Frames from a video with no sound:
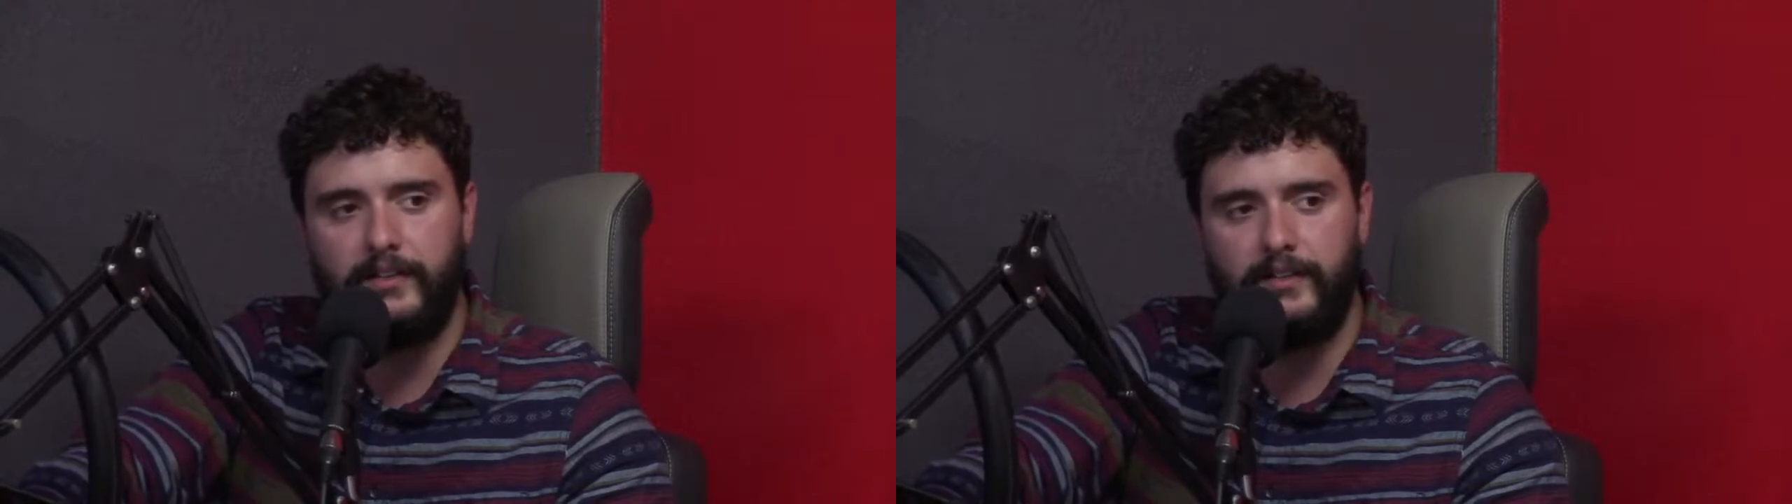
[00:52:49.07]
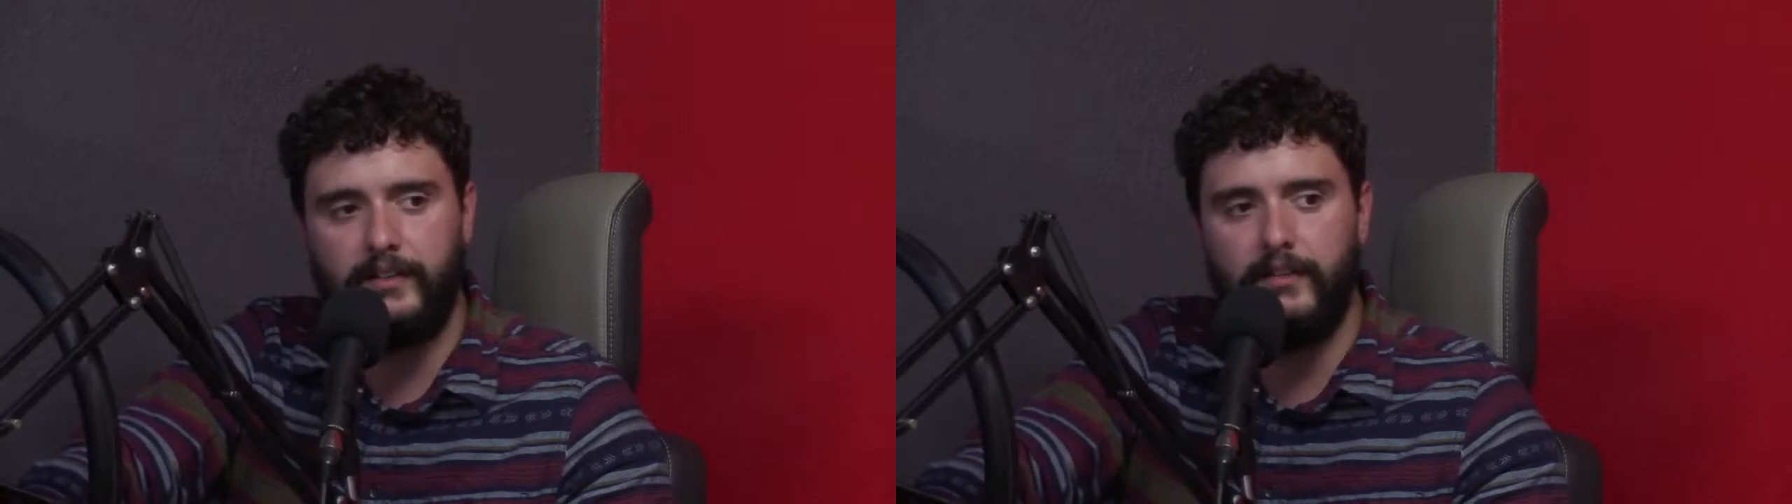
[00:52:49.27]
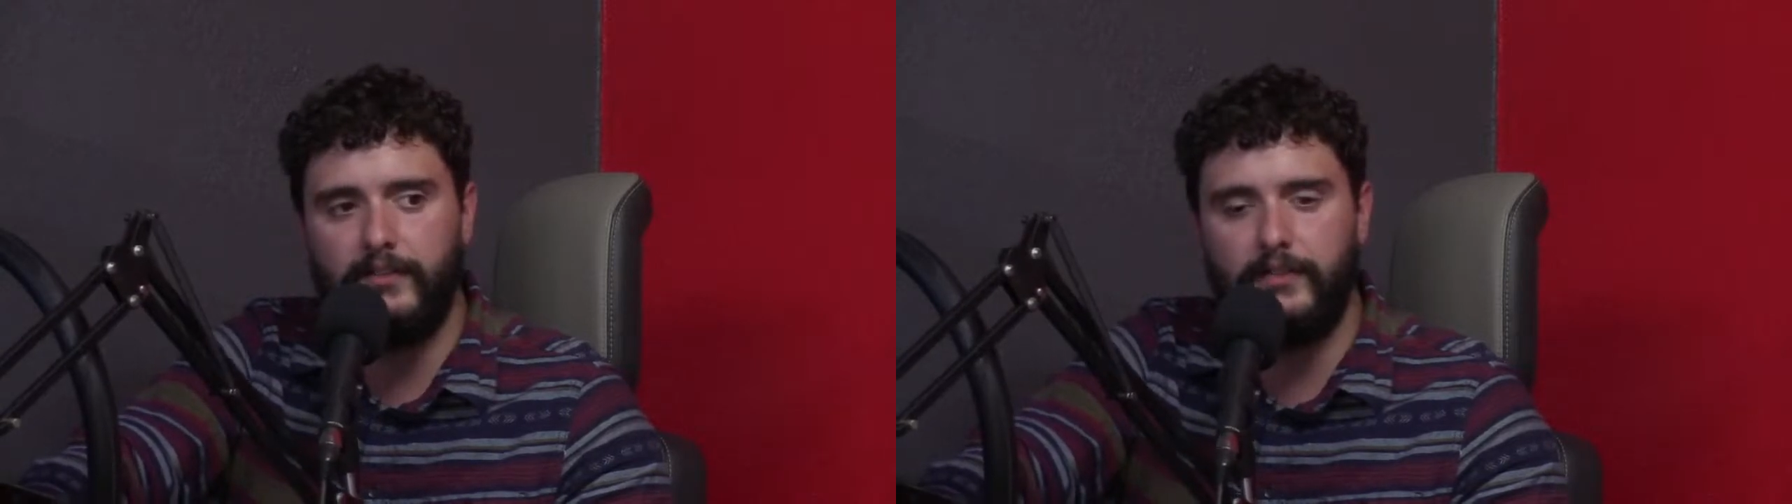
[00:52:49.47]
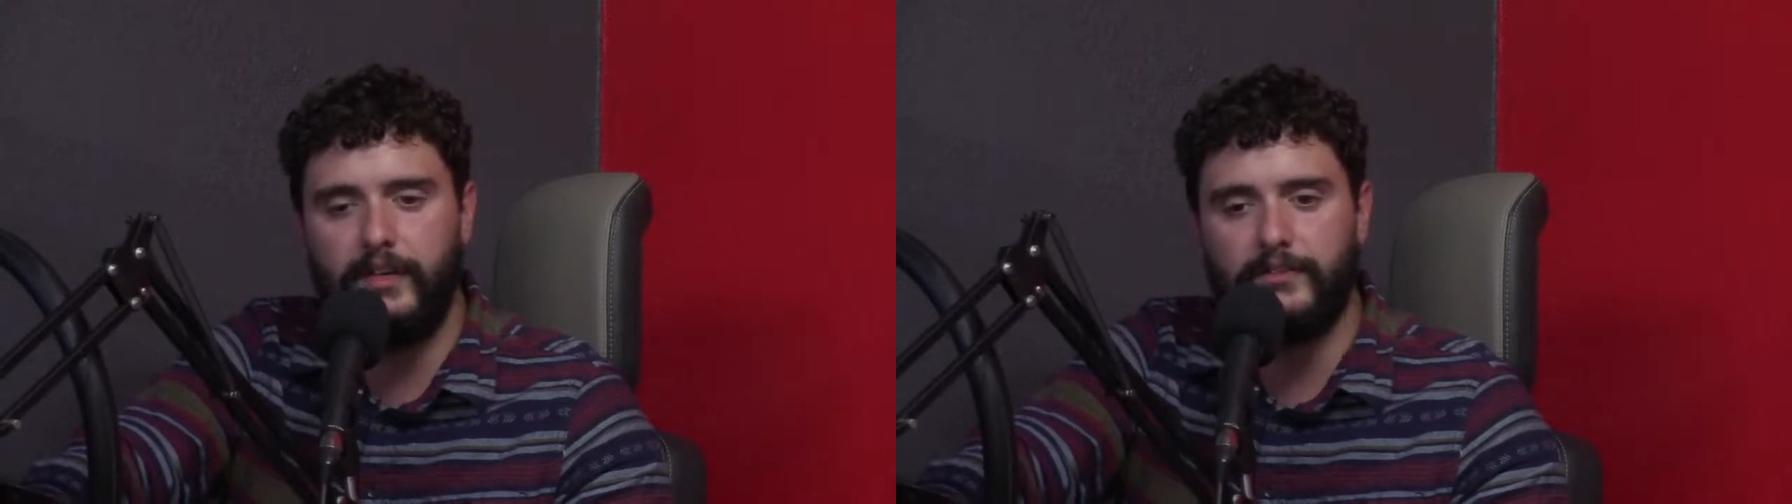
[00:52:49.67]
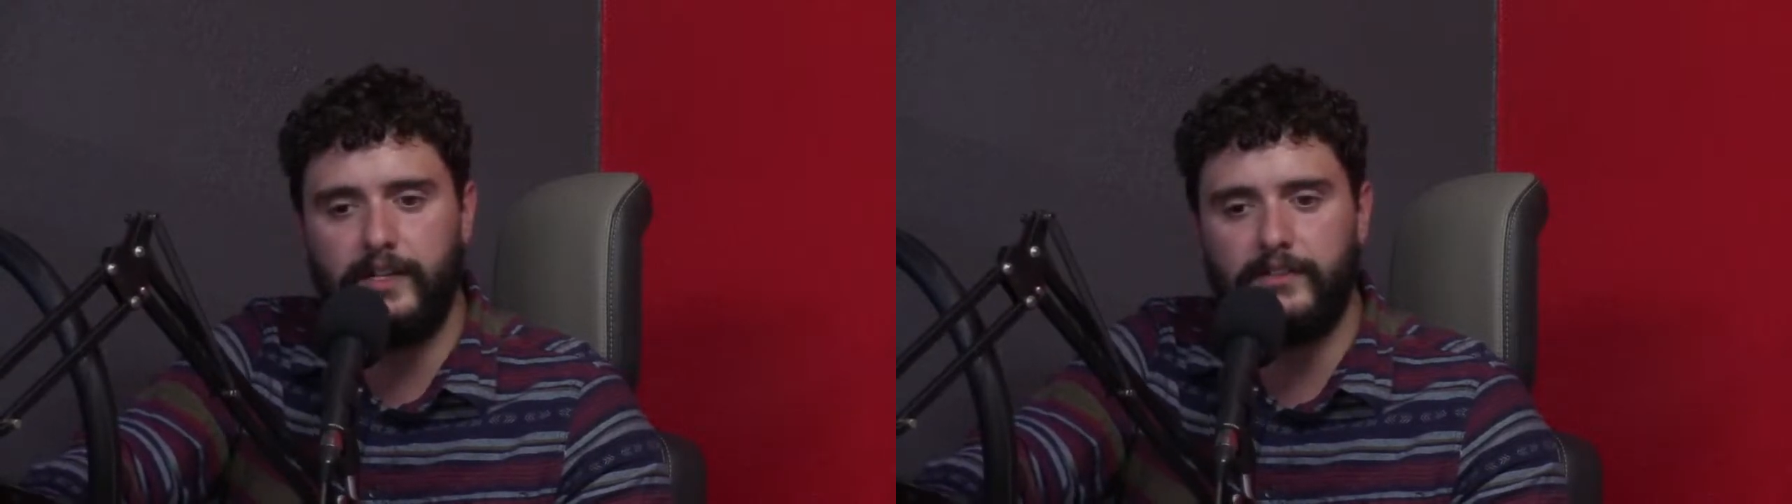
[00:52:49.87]
and if I have
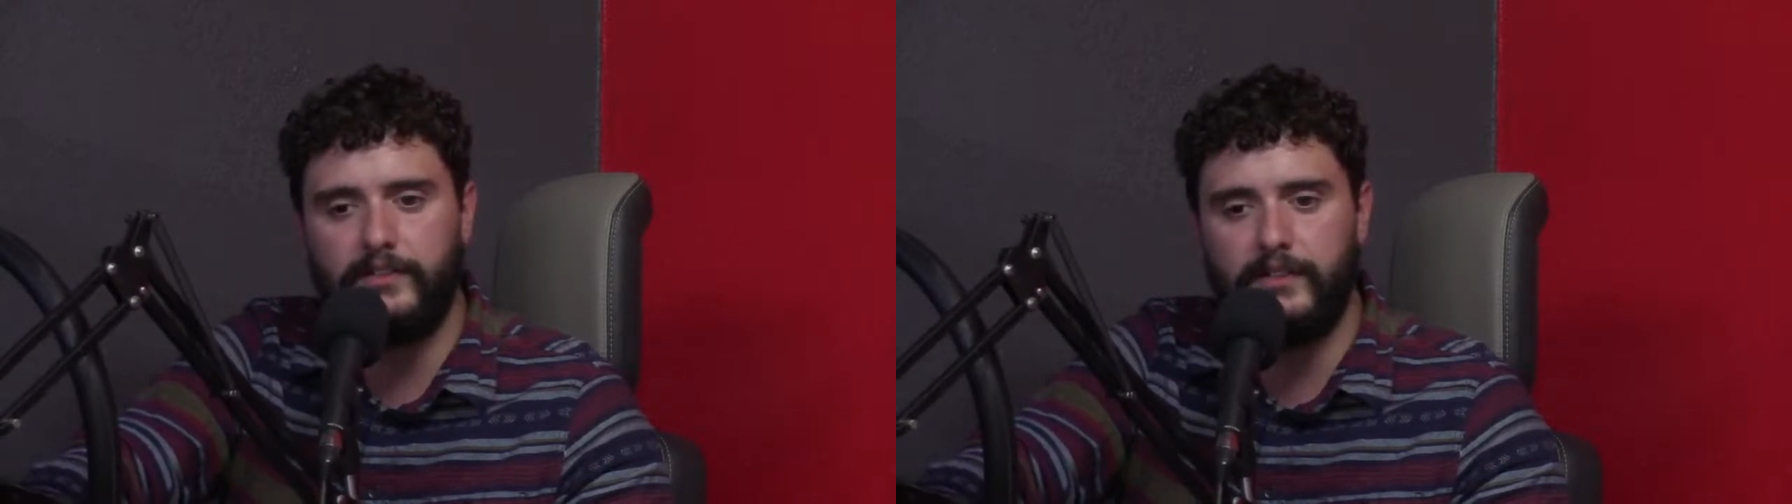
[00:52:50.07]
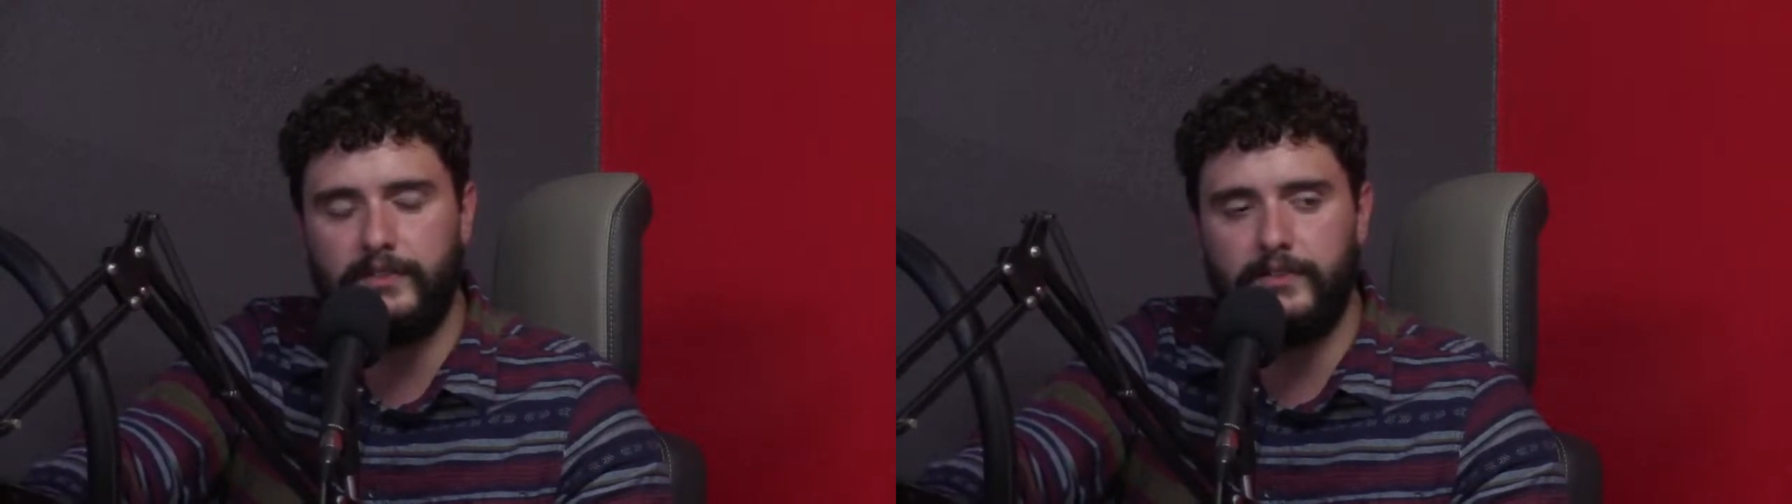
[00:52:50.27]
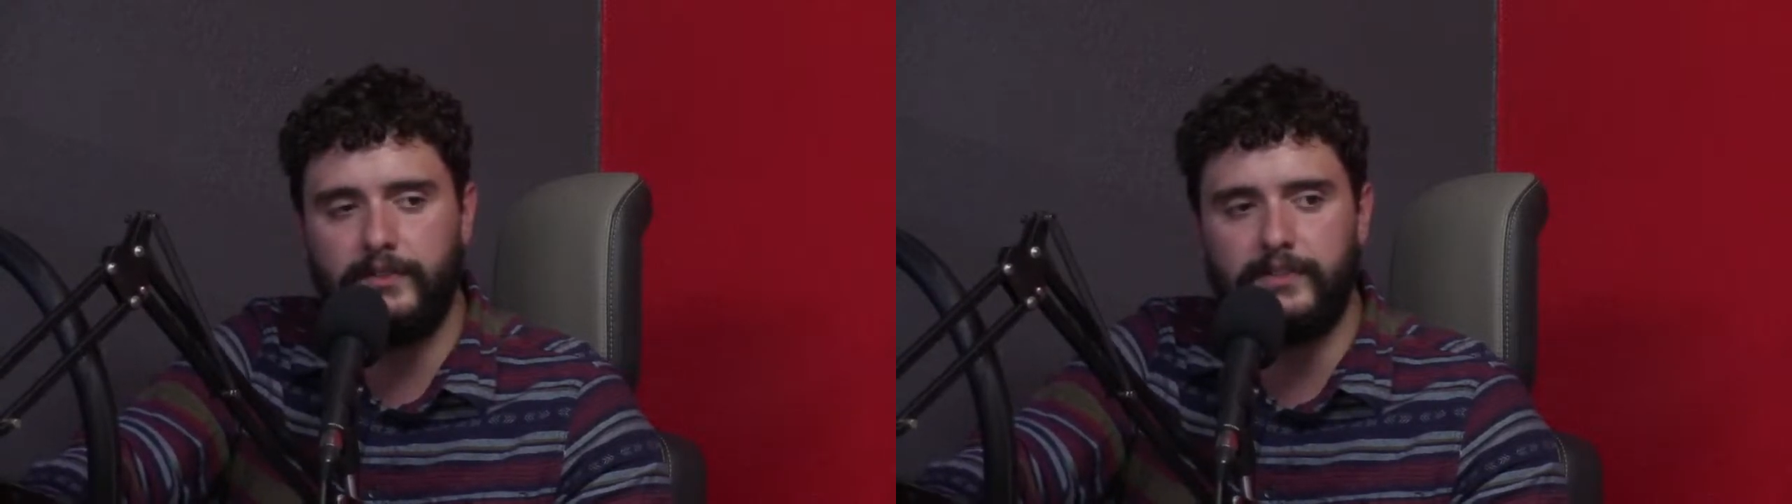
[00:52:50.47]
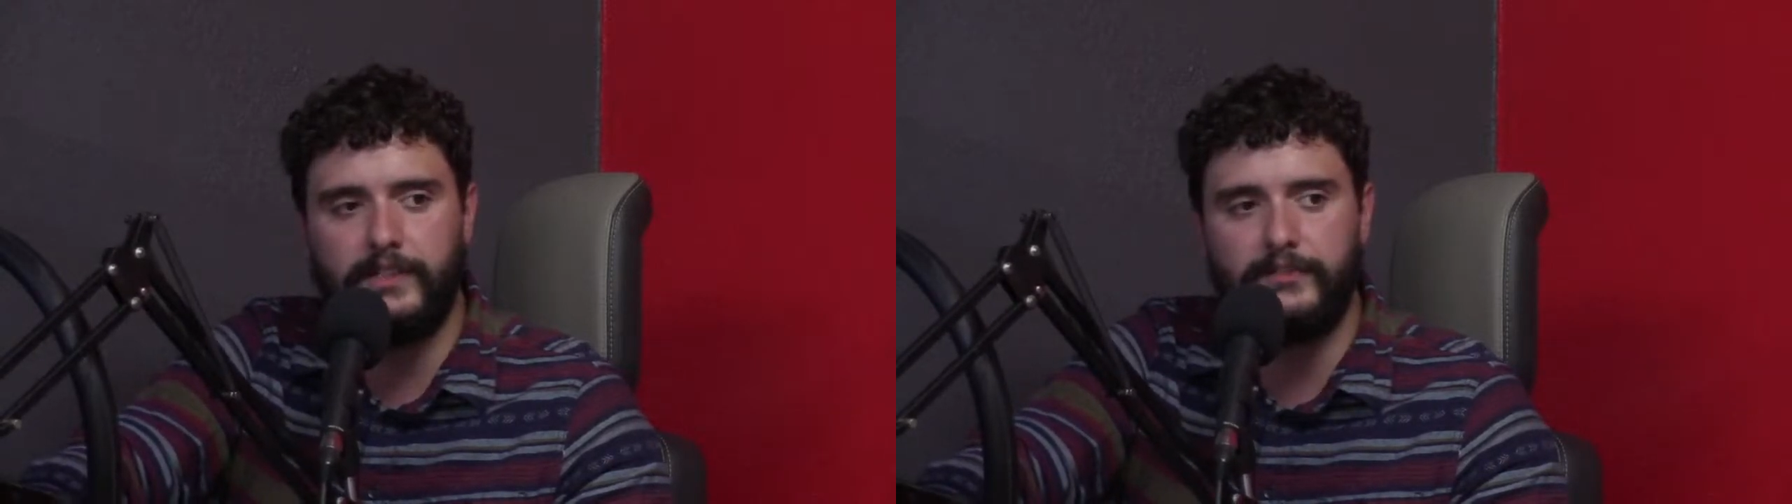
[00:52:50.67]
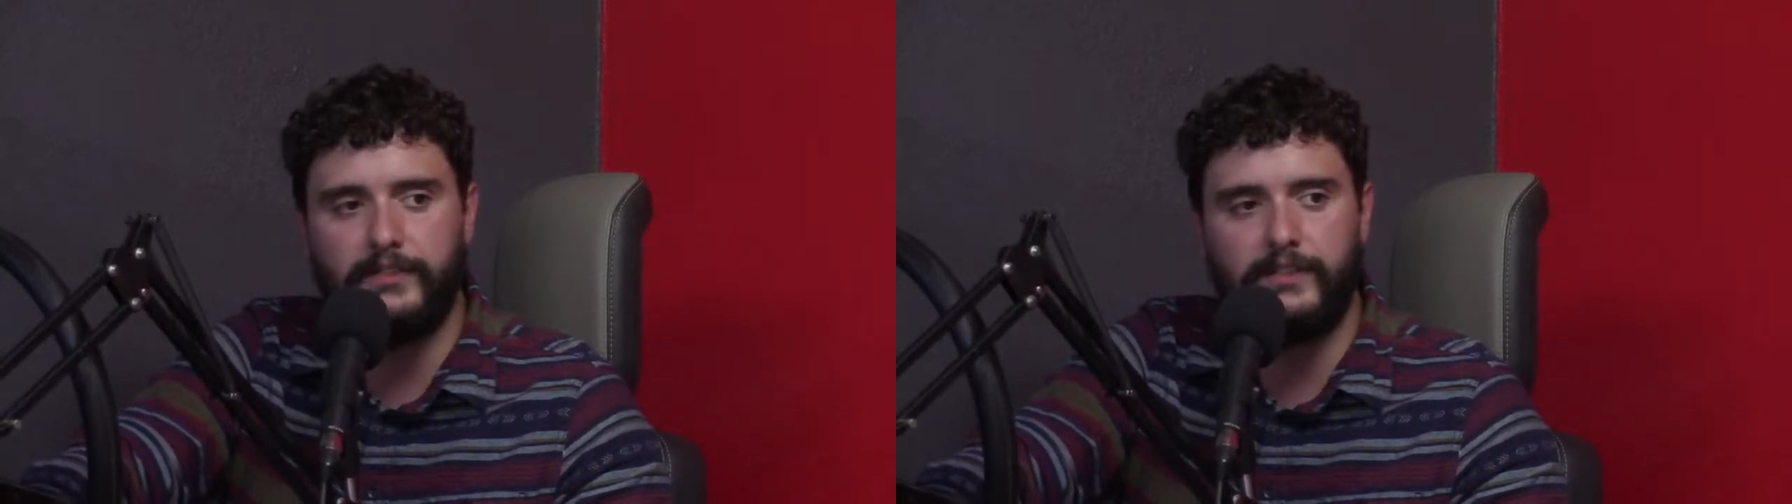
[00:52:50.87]
tires left over, I'll stay
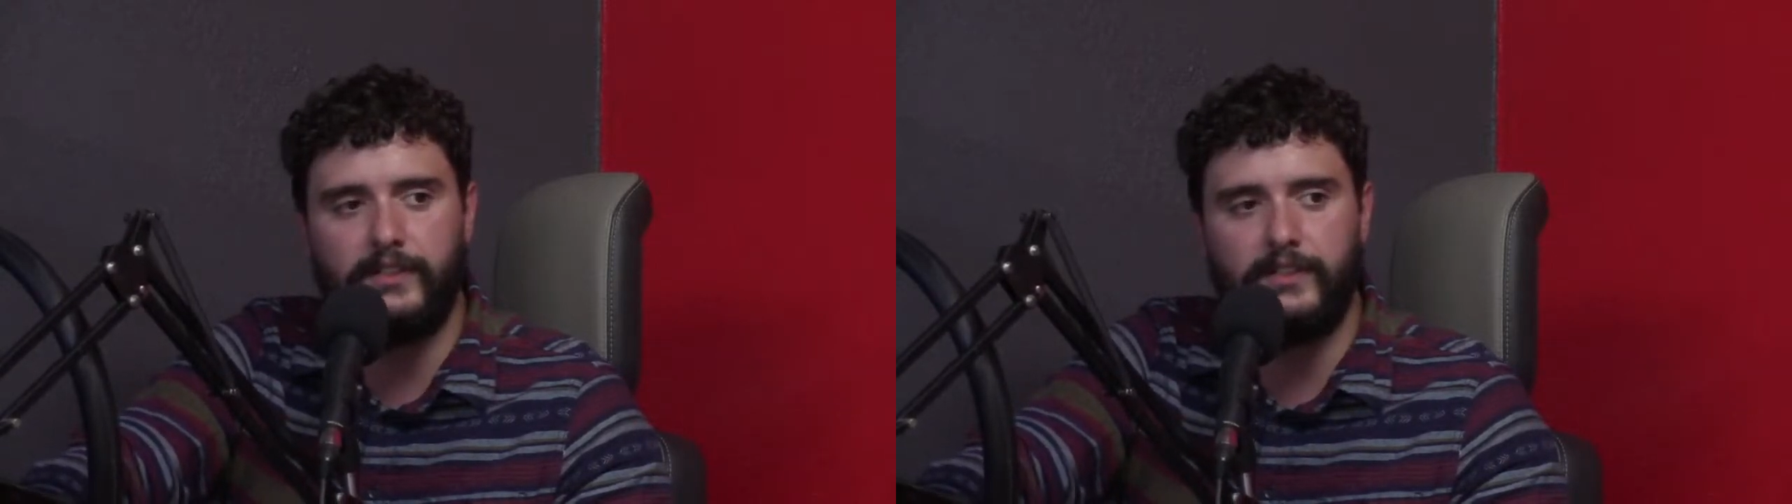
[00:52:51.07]
for Sunday.